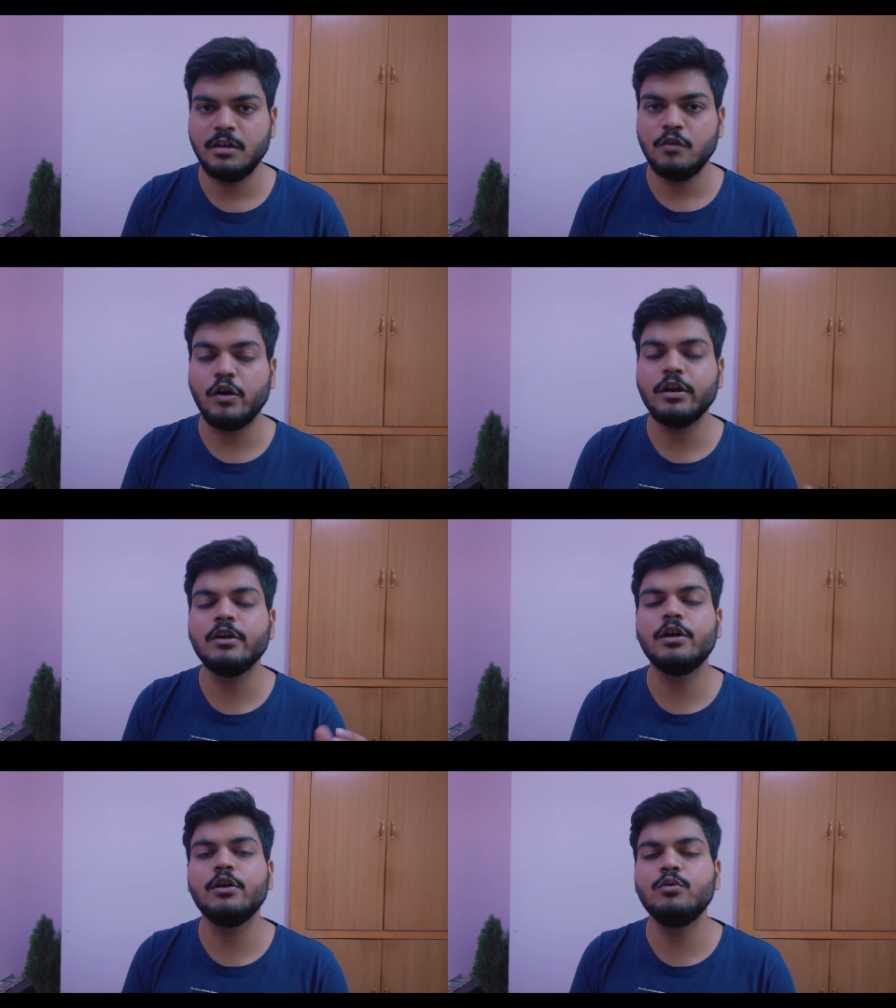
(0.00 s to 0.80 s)
What you
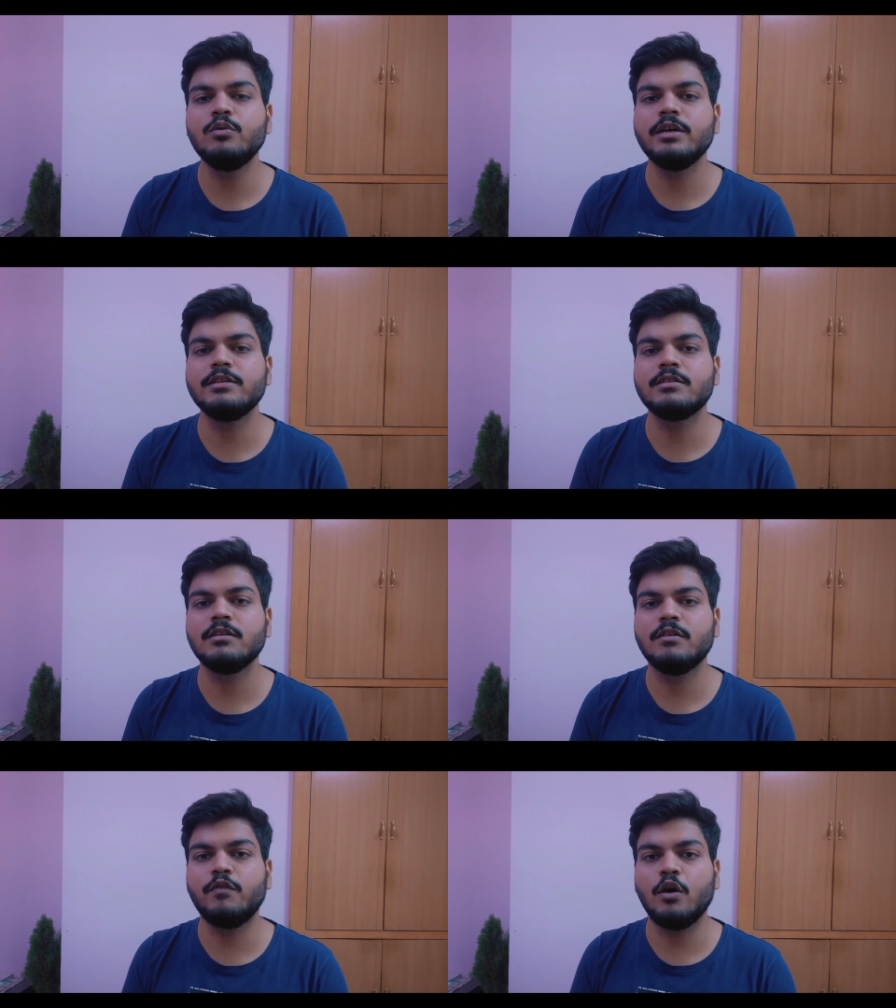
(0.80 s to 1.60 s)
need to do is
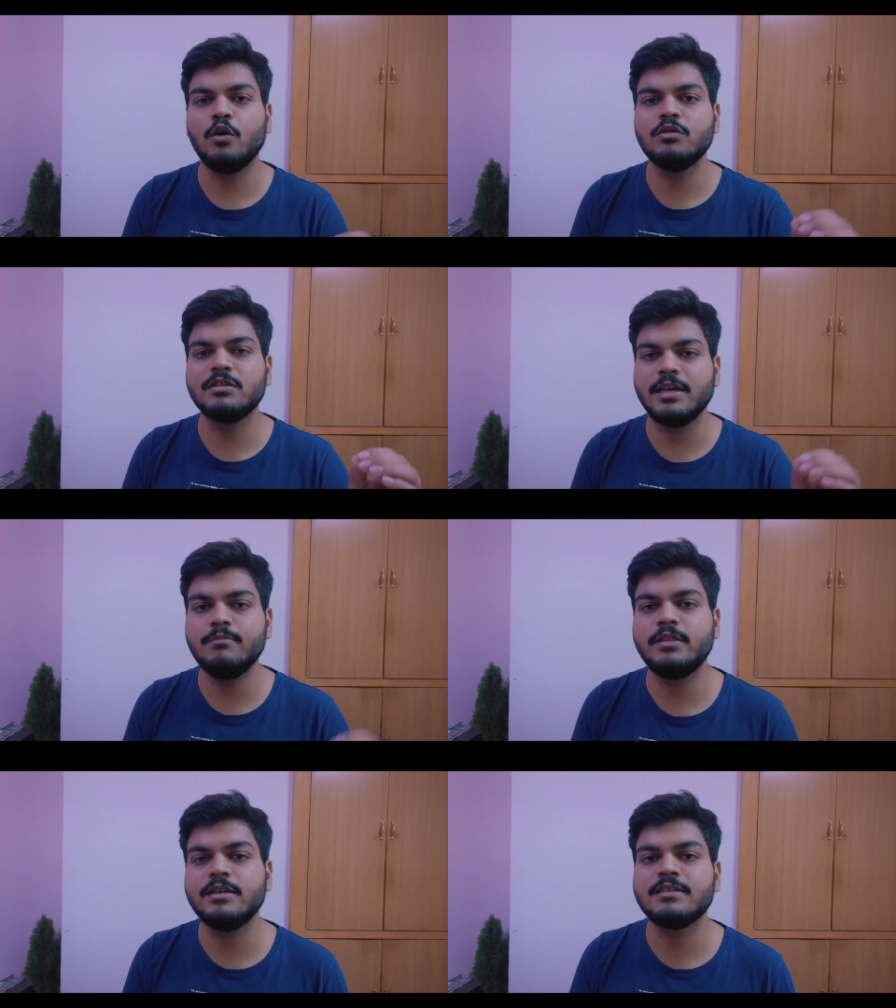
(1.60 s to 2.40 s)
follow the
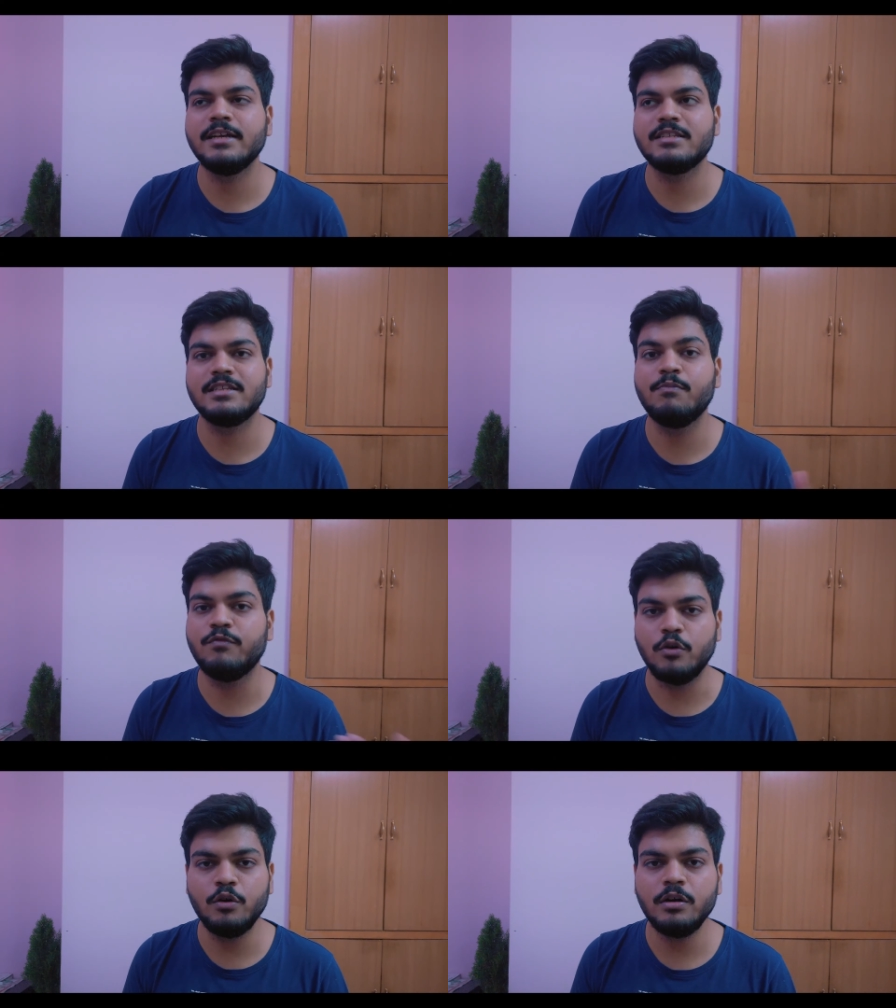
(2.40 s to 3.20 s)
same things in step
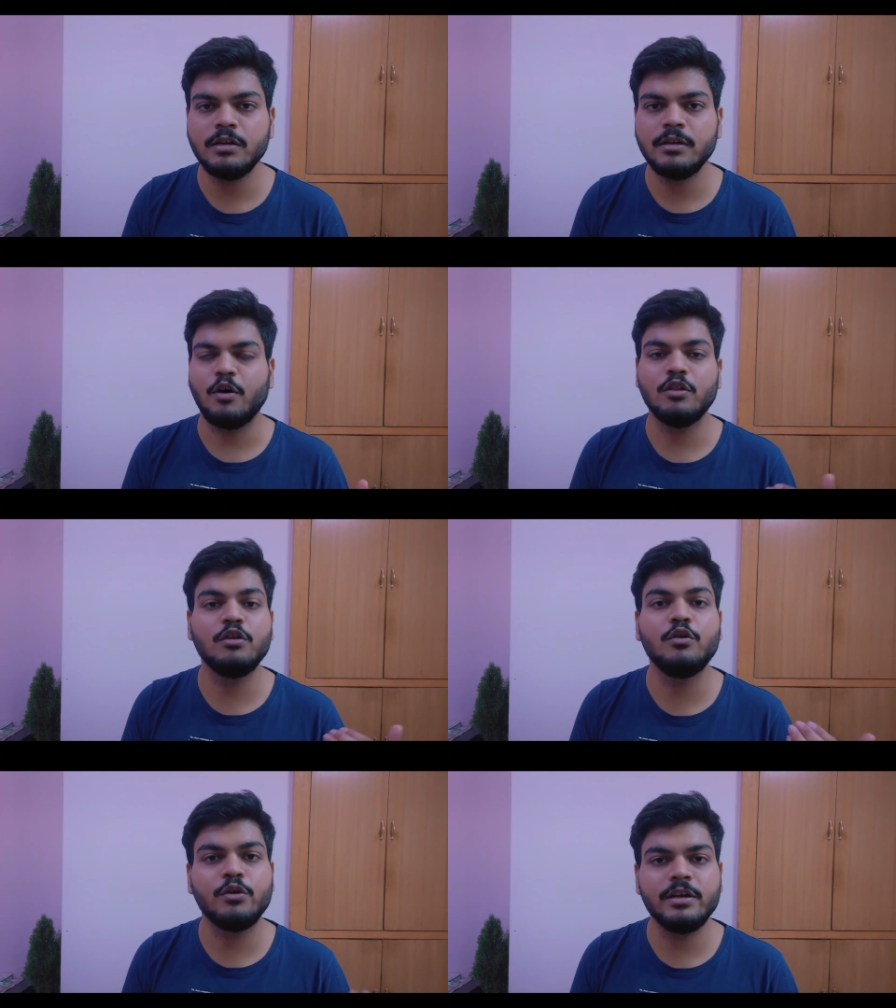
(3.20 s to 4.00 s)
4, follow the
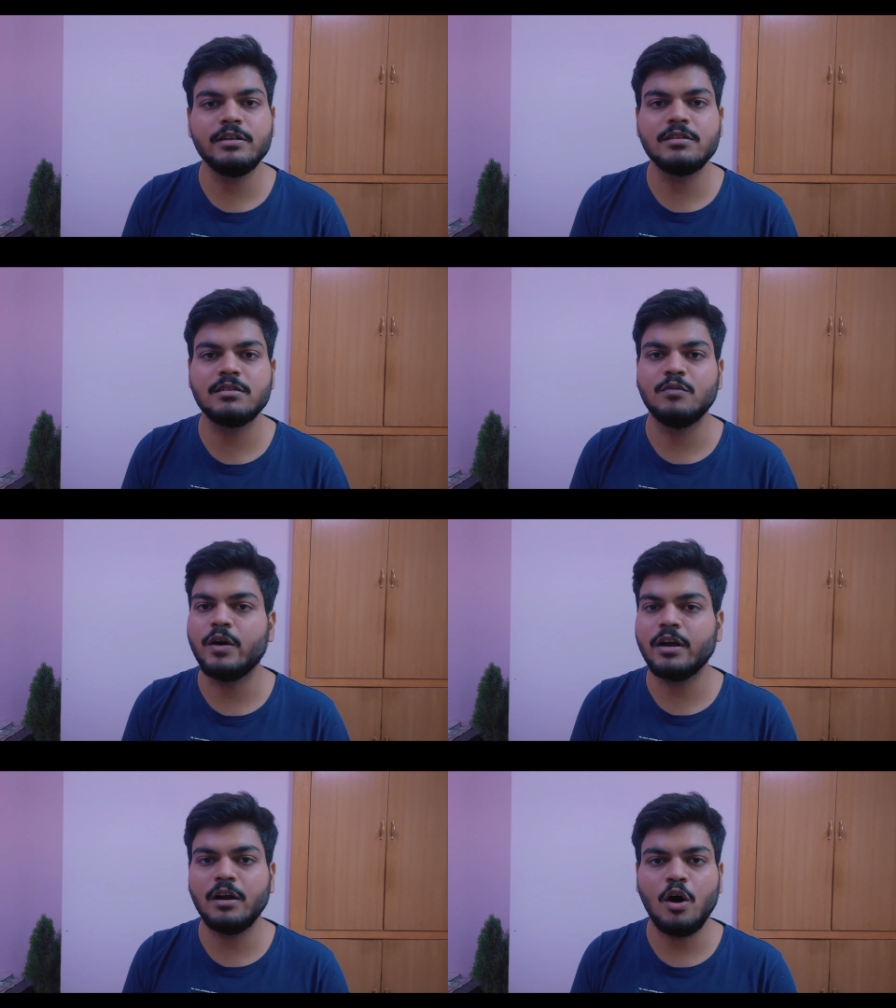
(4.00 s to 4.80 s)
tutorials,
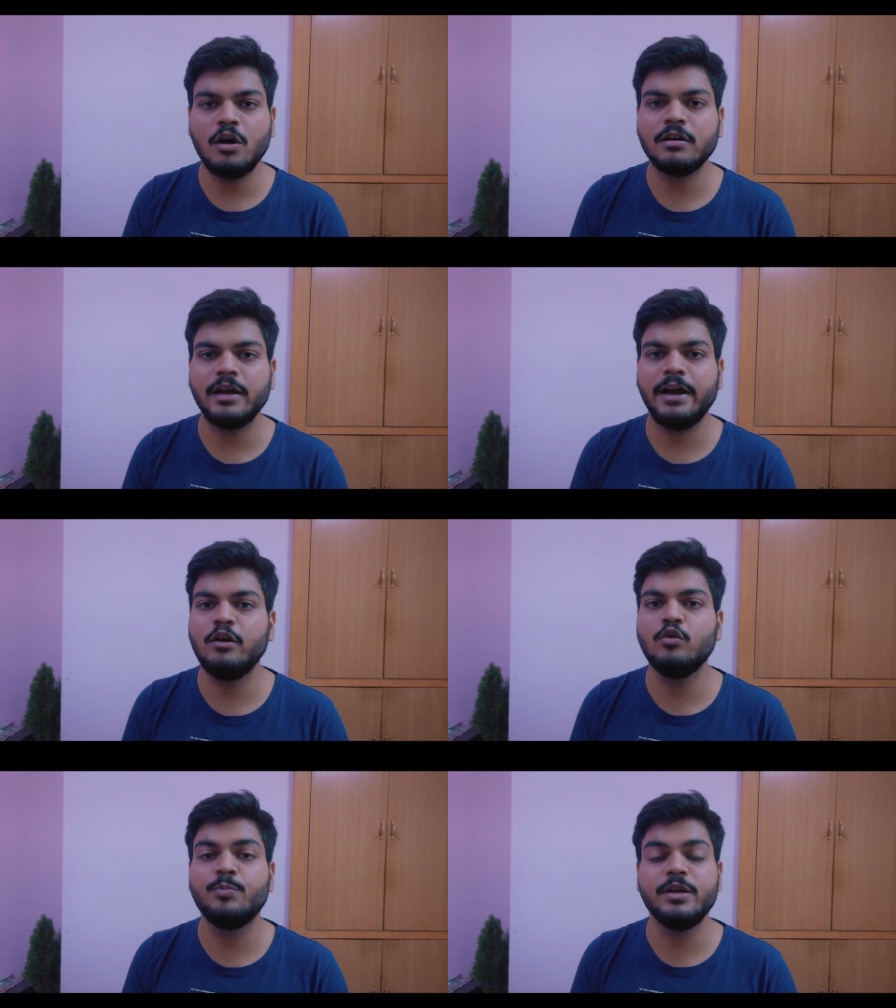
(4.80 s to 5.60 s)
work along and
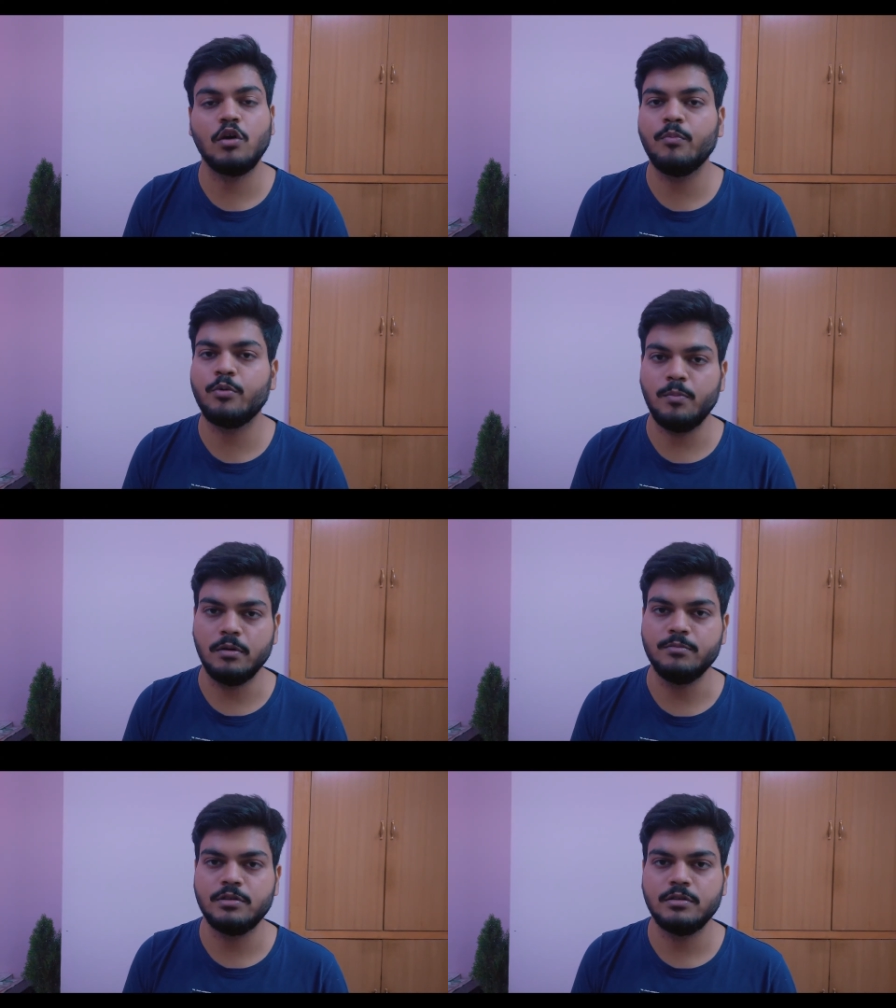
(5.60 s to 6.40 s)
do pre-solved
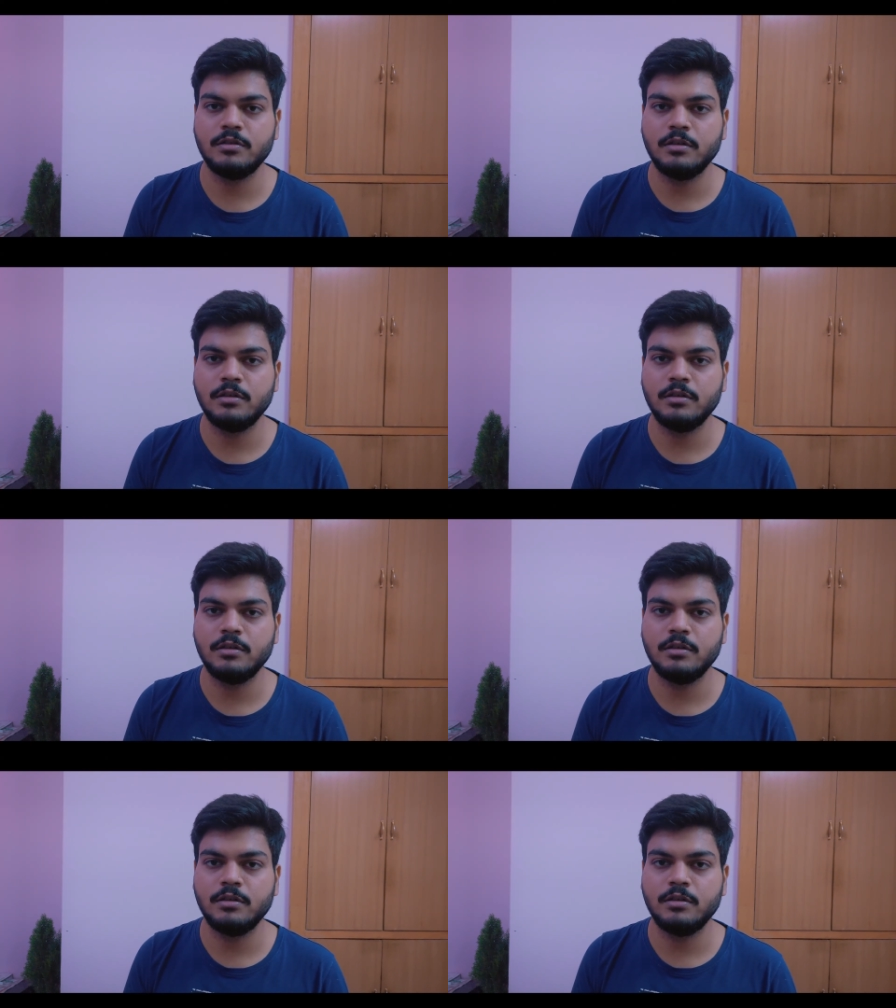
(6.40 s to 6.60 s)
problems.